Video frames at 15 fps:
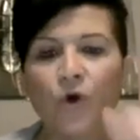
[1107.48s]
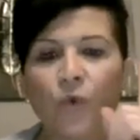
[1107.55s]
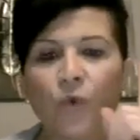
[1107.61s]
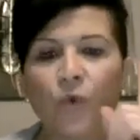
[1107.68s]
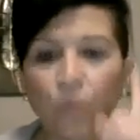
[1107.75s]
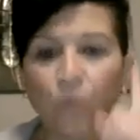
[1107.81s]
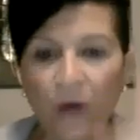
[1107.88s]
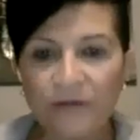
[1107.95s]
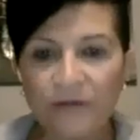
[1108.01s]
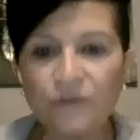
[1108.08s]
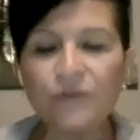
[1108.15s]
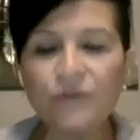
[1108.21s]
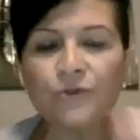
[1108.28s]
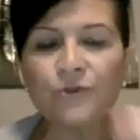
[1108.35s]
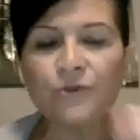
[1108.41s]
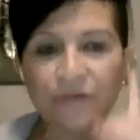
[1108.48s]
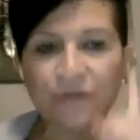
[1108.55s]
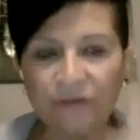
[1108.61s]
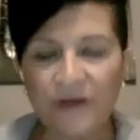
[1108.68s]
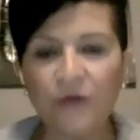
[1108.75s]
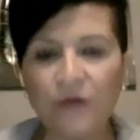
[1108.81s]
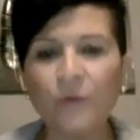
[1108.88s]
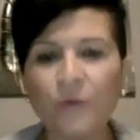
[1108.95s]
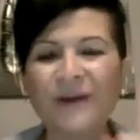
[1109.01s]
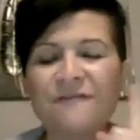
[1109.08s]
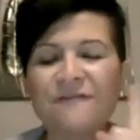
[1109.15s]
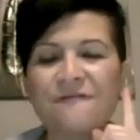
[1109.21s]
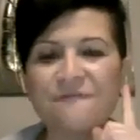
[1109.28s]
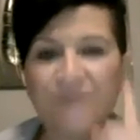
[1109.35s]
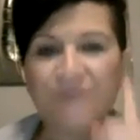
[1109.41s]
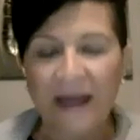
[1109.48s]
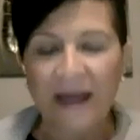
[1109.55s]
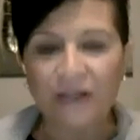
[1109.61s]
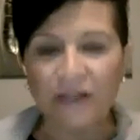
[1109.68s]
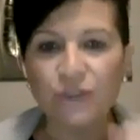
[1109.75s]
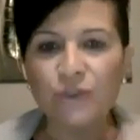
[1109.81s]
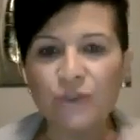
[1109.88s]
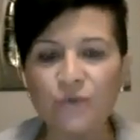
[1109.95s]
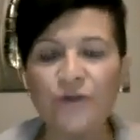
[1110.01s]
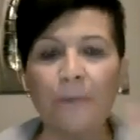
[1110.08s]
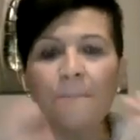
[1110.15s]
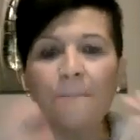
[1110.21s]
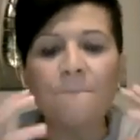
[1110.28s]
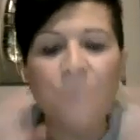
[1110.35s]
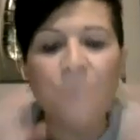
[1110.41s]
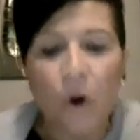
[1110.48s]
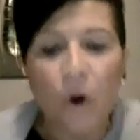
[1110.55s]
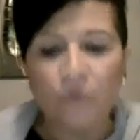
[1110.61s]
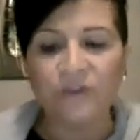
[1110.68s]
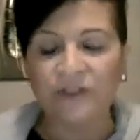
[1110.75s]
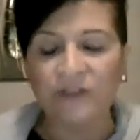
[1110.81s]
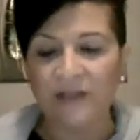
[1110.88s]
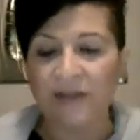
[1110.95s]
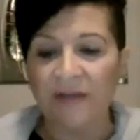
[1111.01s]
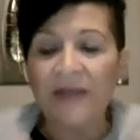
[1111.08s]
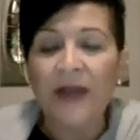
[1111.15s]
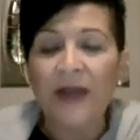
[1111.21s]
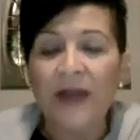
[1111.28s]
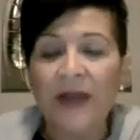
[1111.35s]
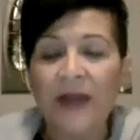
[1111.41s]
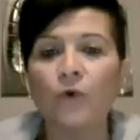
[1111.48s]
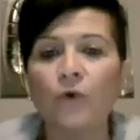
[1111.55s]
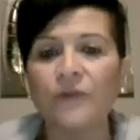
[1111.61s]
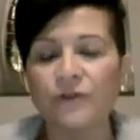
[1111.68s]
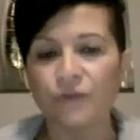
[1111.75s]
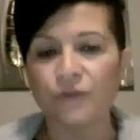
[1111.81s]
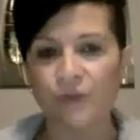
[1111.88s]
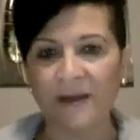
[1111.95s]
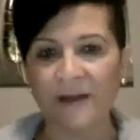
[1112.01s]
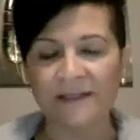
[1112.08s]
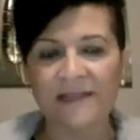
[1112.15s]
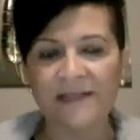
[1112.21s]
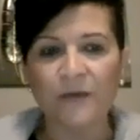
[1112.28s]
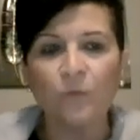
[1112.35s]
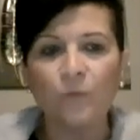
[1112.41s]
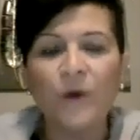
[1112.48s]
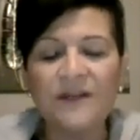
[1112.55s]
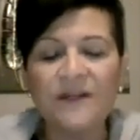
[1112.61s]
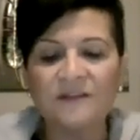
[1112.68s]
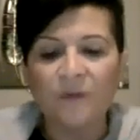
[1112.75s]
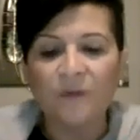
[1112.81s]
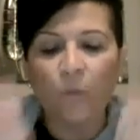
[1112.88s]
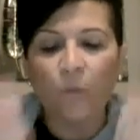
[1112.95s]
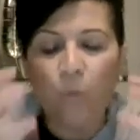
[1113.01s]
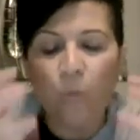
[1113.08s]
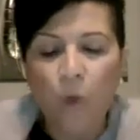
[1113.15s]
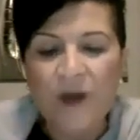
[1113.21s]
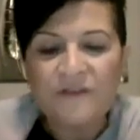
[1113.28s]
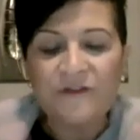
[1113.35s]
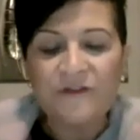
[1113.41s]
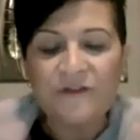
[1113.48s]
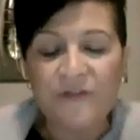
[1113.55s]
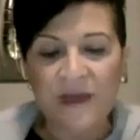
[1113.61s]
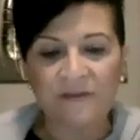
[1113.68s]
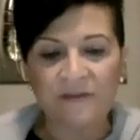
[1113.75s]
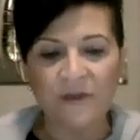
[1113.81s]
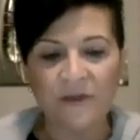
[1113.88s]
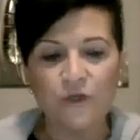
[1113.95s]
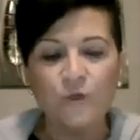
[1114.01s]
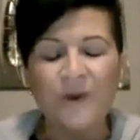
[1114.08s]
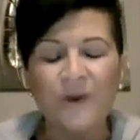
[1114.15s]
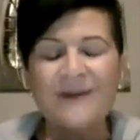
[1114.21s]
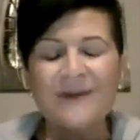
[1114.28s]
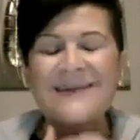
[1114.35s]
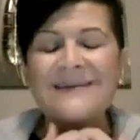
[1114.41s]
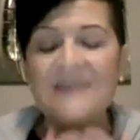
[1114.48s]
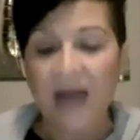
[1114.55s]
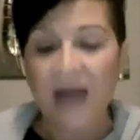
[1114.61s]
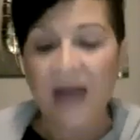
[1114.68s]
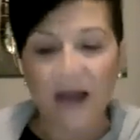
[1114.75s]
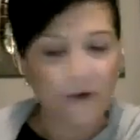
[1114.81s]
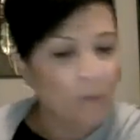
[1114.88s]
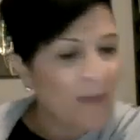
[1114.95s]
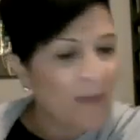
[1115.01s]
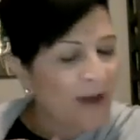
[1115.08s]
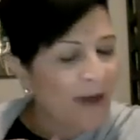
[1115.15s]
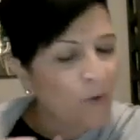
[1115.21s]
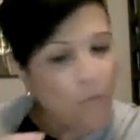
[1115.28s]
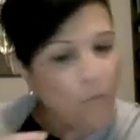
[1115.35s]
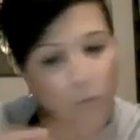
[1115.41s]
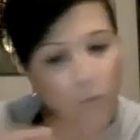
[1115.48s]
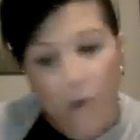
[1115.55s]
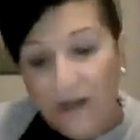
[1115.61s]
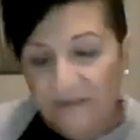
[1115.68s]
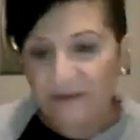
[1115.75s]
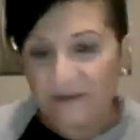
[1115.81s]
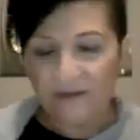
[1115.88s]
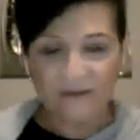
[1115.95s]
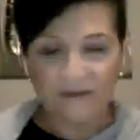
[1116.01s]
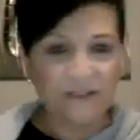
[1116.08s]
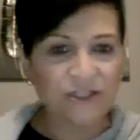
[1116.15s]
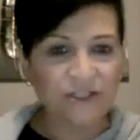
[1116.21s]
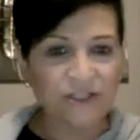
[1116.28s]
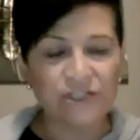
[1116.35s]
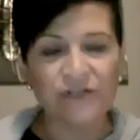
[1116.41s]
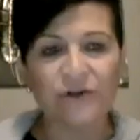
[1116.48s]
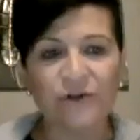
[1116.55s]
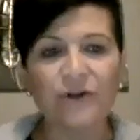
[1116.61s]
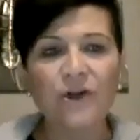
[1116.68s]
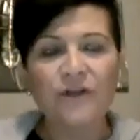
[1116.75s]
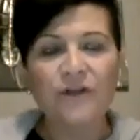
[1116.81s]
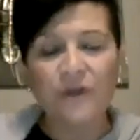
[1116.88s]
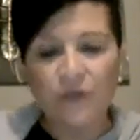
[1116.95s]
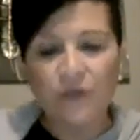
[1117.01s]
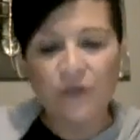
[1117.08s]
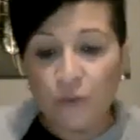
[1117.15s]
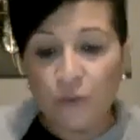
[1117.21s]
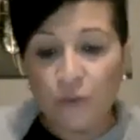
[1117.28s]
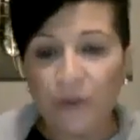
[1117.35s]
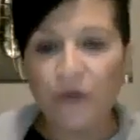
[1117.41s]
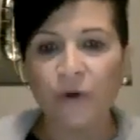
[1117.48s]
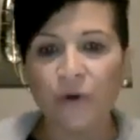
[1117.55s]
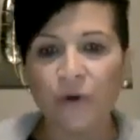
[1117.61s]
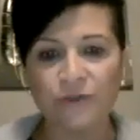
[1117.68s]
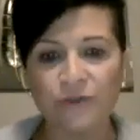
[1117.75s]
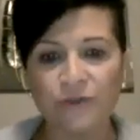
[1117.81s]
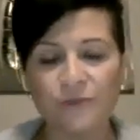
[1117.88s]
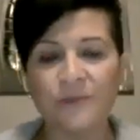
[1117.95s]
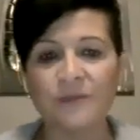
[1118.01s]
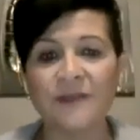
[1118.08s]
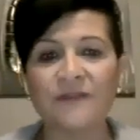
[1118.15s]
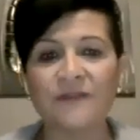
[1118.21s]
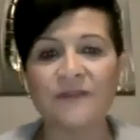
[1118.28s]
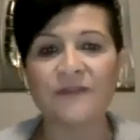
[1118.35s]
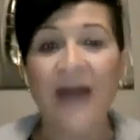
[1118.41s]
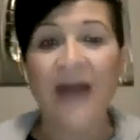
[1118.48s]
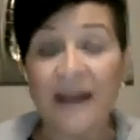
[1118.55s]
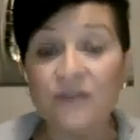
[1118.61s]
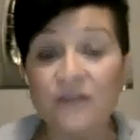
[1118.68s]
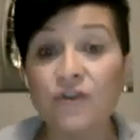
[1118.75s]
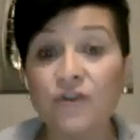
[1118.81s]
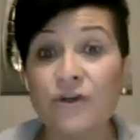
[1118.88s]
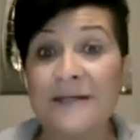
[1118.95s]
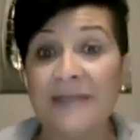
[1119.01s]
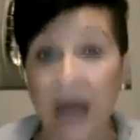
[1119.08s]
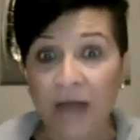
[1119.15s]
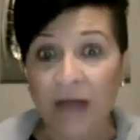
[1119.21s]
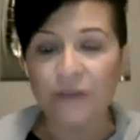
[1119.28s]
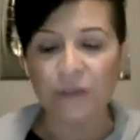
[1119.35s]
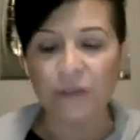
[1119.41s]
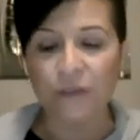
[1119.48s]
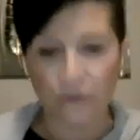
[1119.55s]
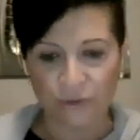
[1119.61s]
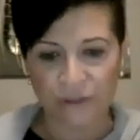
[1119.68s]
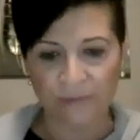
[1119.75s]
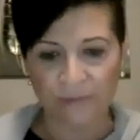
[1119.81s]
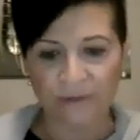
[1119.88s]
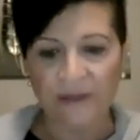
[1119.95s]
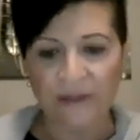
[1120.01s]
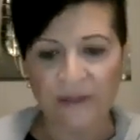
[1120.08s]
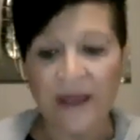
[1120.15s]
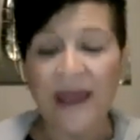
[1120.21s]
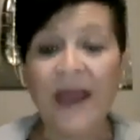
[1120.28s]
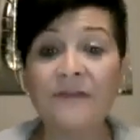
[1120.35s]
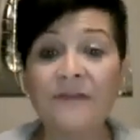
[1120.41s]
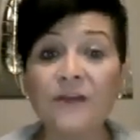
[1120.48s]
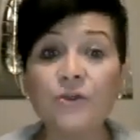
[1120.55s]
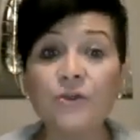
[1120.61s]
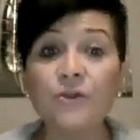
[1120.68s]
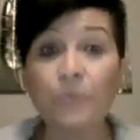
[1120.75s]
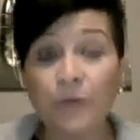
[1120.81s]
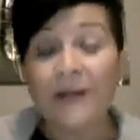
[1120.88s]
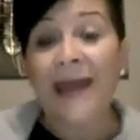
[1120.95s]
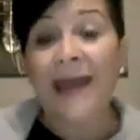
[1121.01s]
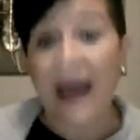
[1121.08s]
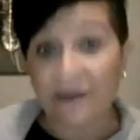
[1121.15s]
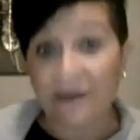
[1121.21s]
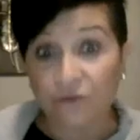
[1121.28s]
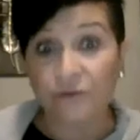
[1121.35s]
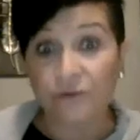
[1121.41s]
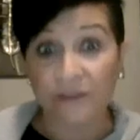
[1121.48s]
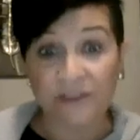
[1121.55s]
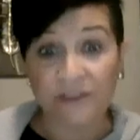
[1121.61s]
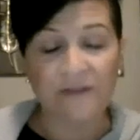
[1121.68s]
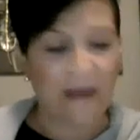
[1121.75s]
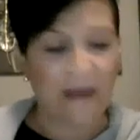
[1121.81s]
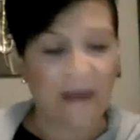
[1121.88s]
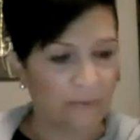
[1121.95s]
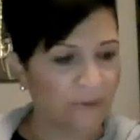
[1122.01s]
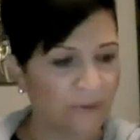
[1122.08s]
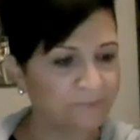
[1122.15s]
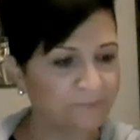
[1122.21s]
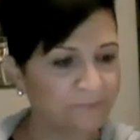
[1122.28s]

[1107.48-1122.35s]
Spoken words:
What do you think would affect you the most on that goal that you're trying to attain? What is the one thing that you are not, no matter what this year, that you are going to be? That is your non-negotiable. And then you put an asterisk to that one.